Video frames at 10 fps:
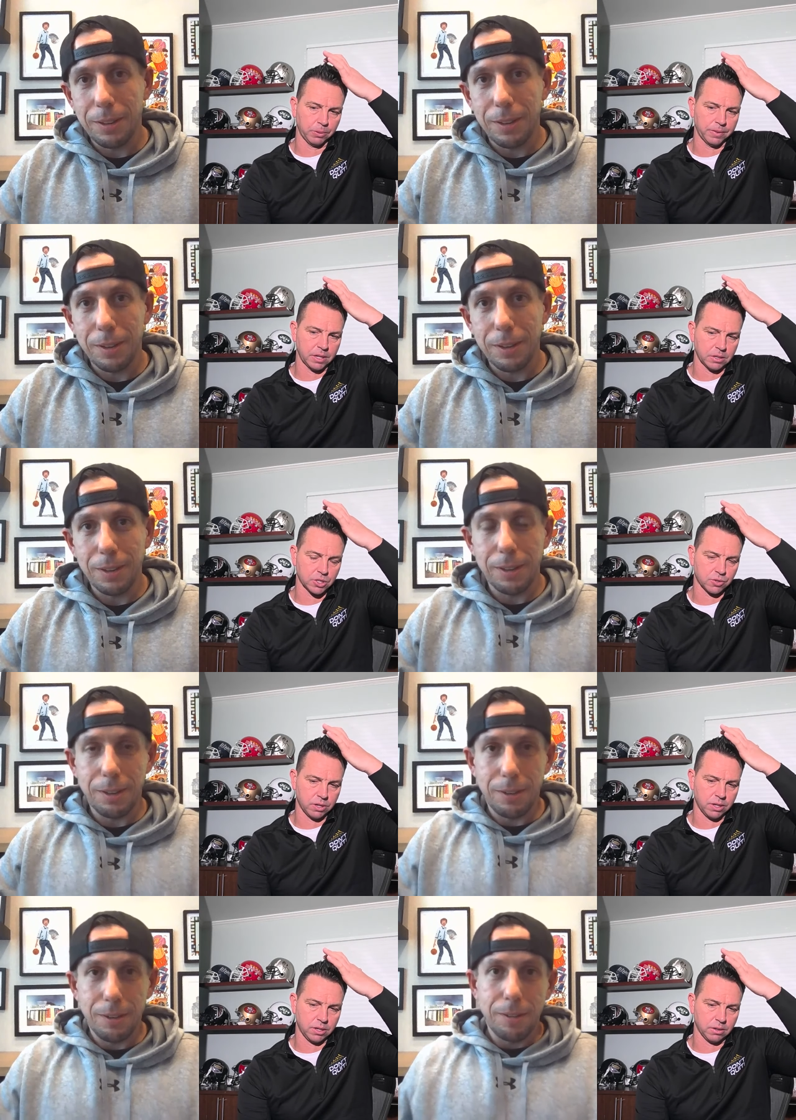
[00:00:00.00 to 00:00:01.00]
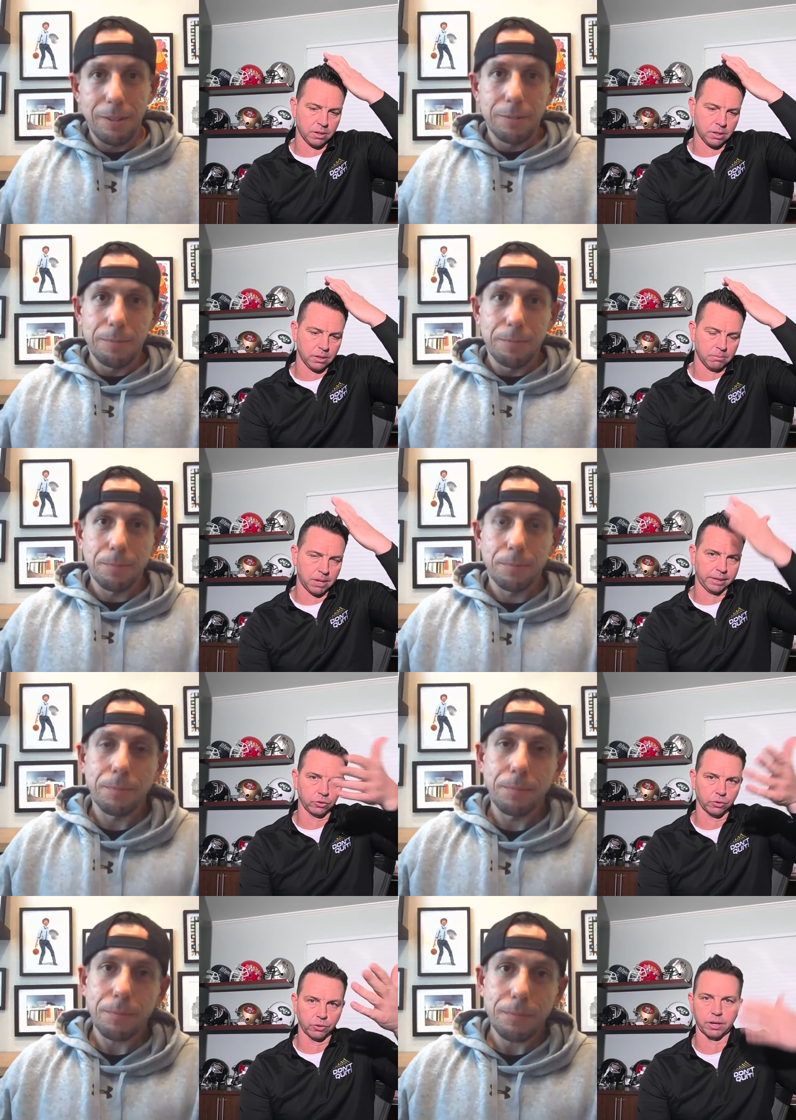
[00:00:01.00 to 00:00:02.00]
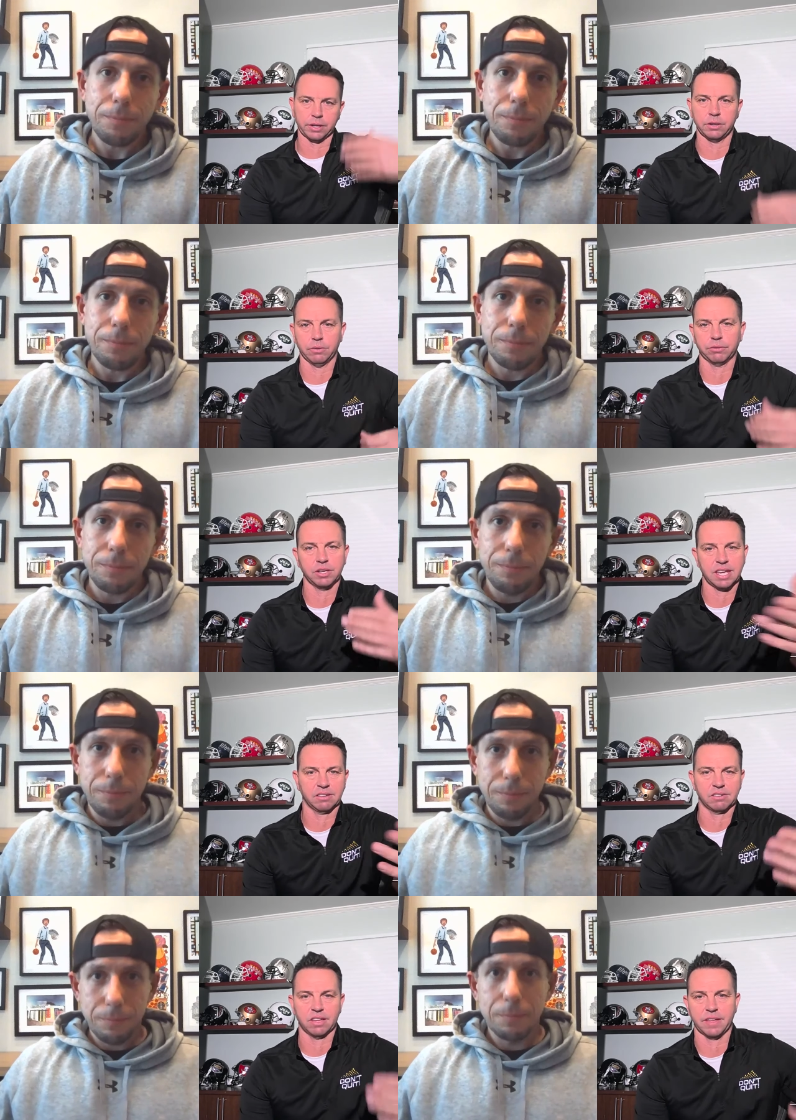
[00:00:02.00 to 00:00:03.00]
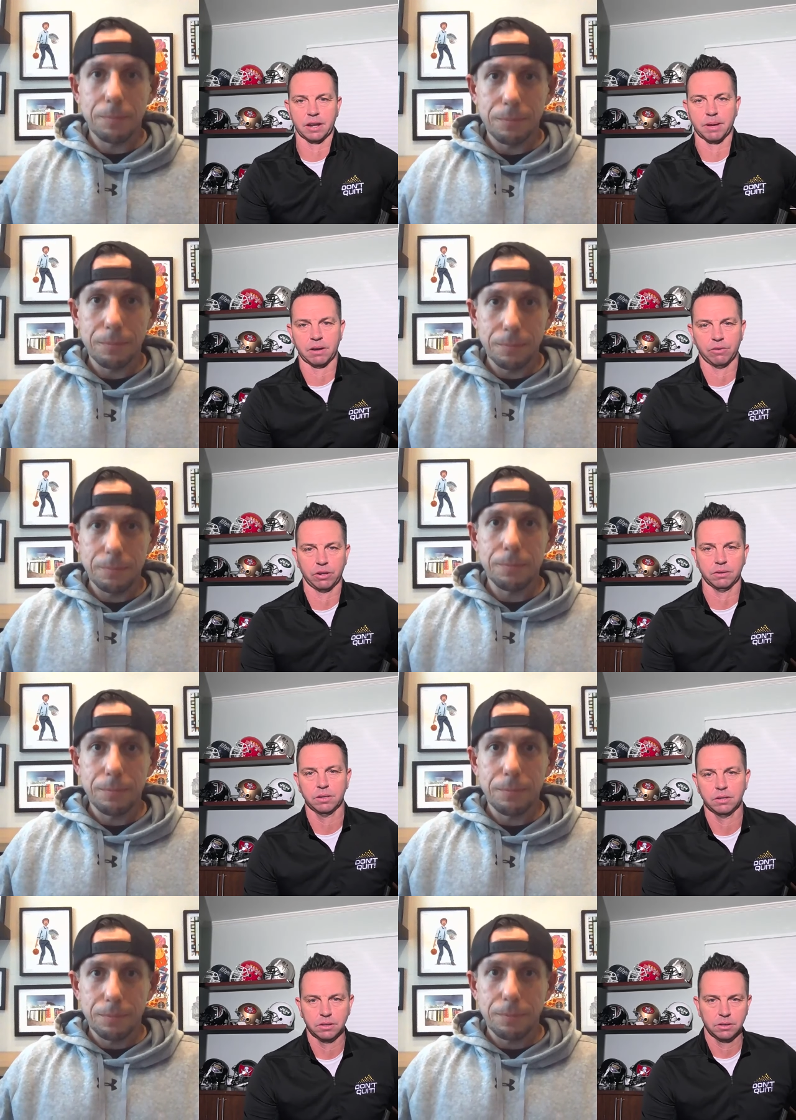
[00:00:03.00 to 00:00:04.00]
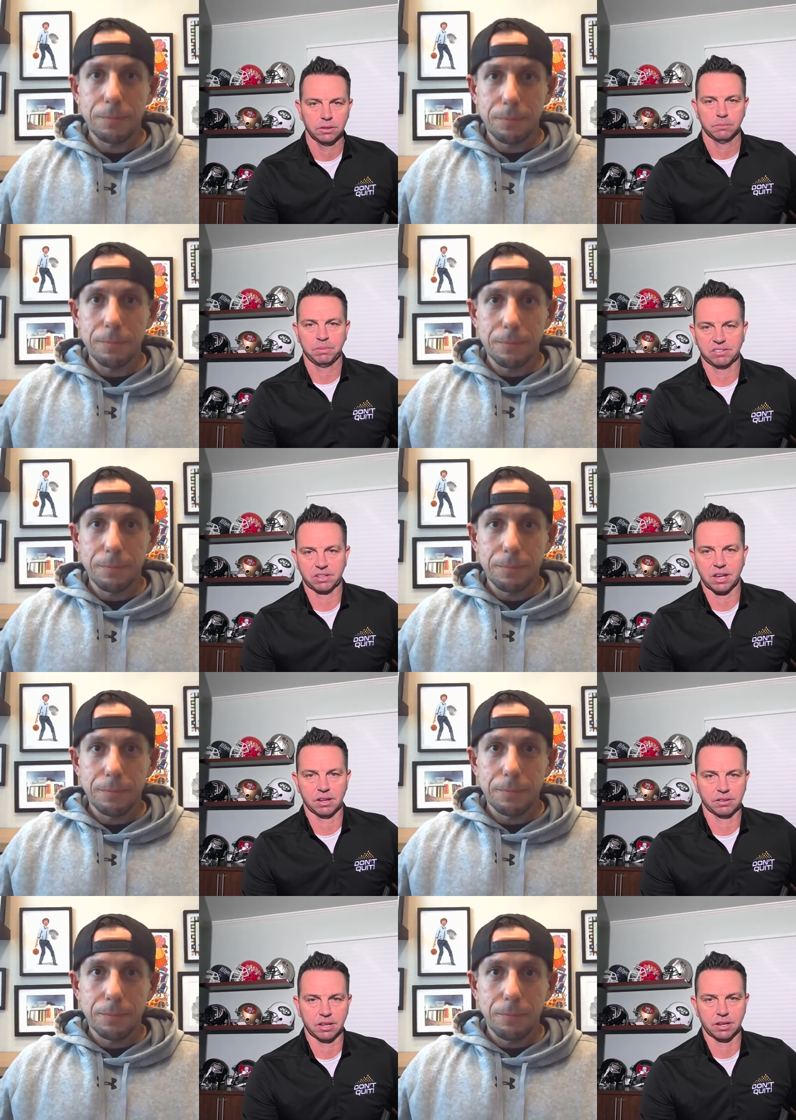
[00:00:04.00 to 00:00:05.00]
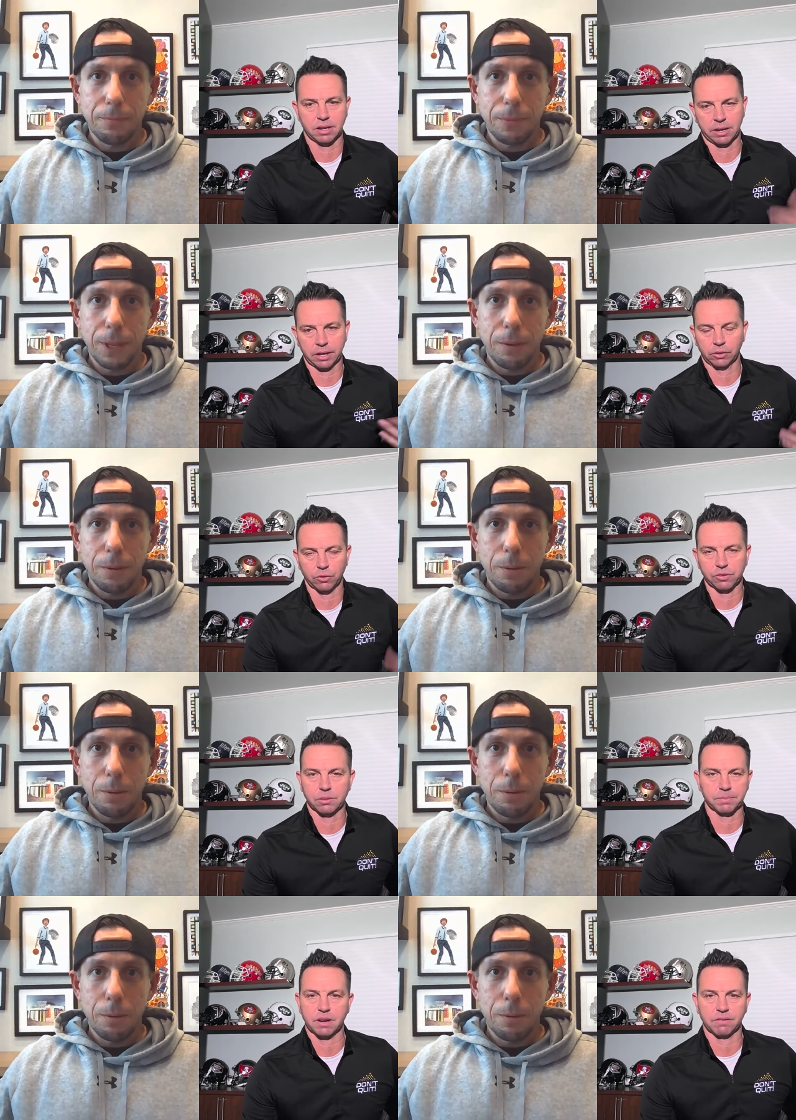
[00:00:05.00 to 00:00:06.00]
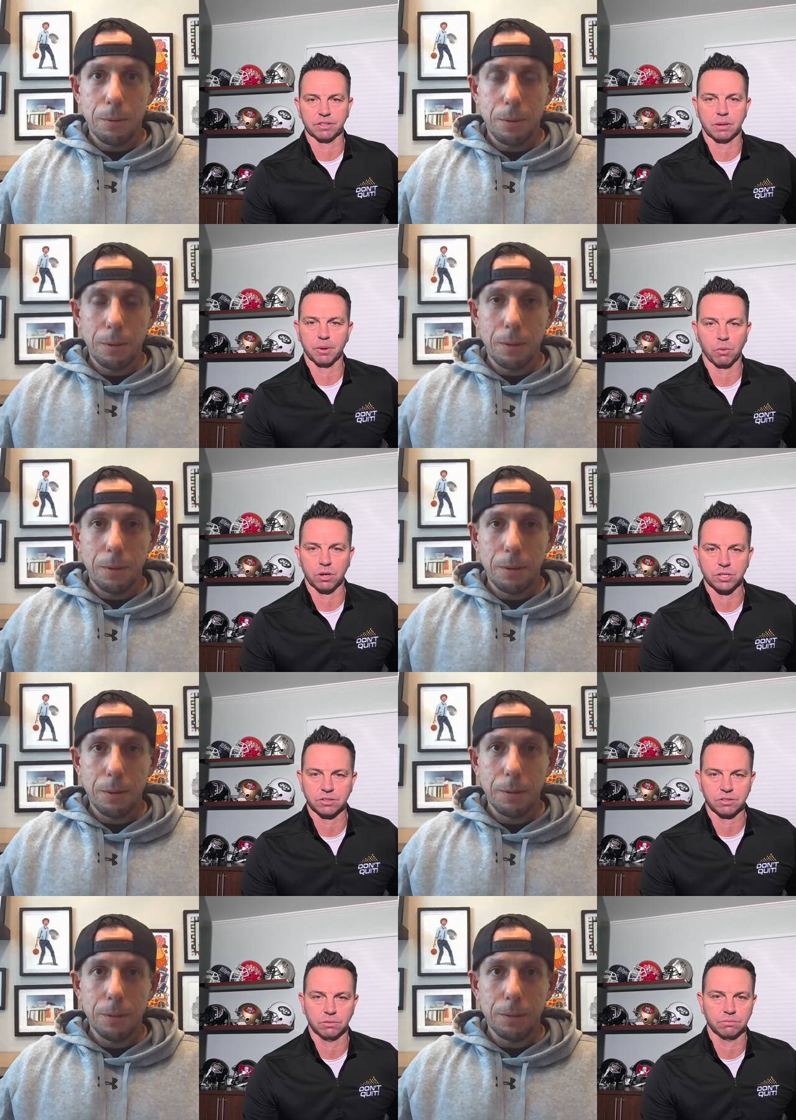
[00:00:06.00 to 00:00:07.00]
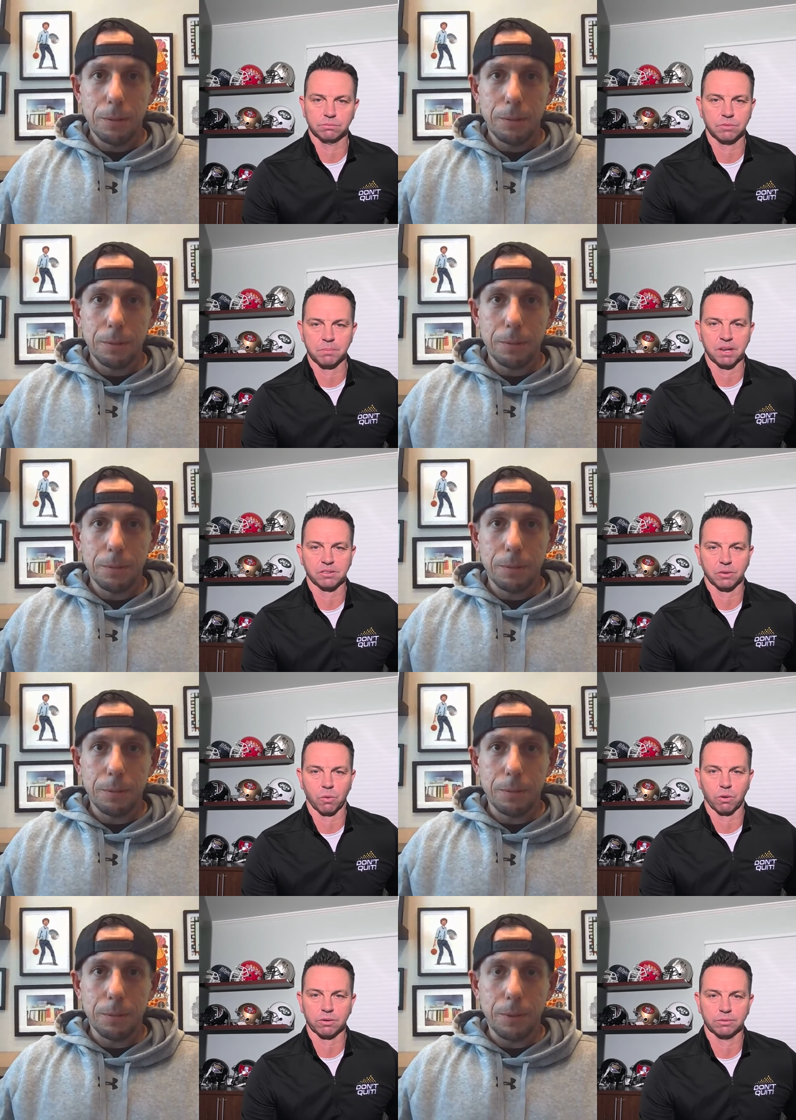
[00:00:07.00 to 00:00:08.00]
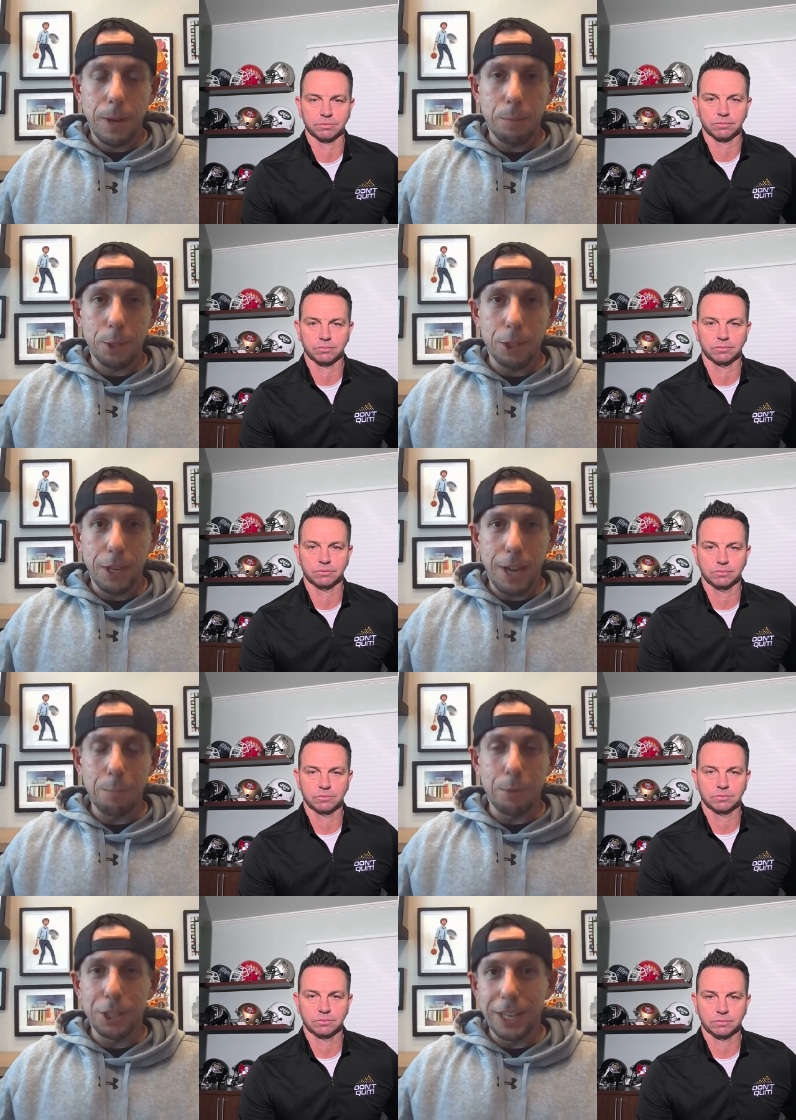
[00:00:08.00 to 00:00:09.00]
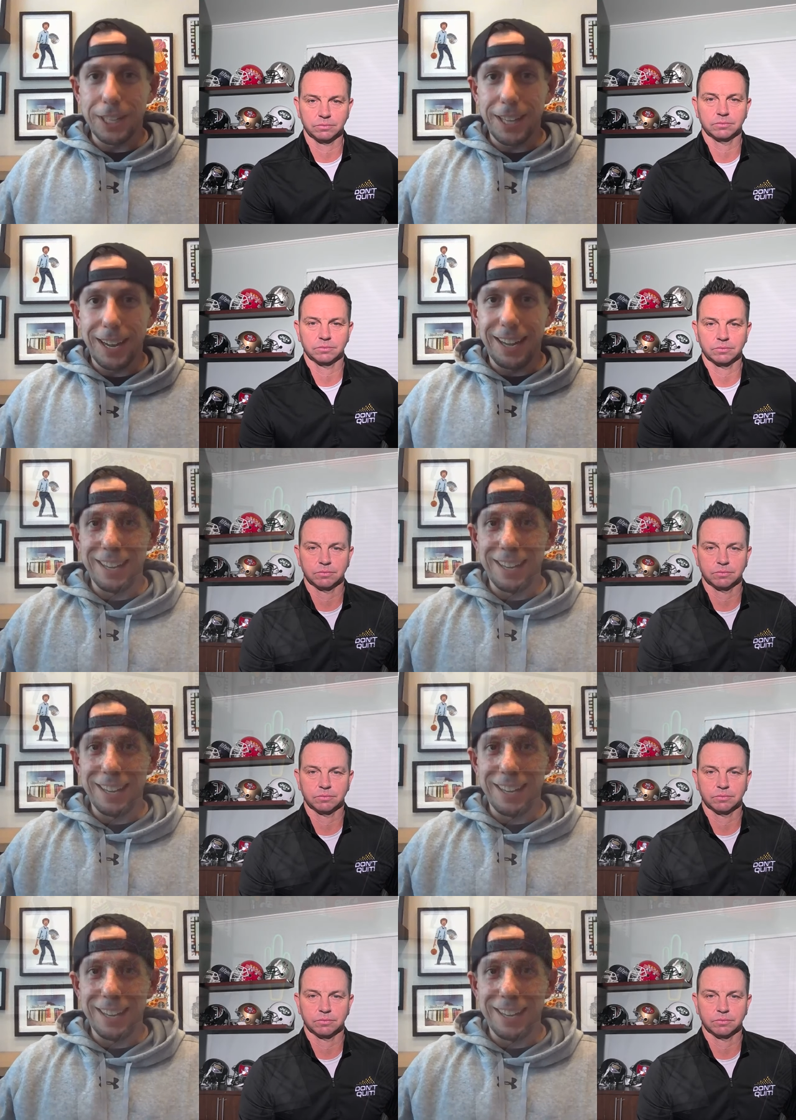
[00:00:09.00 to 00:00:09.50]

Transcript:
Speaker 1: in the industry, um, I learn, you know, you can't say that about every piece of content. I, I learn something every time I watch it. So amazing work. Well, I appreciate, I appreciate that.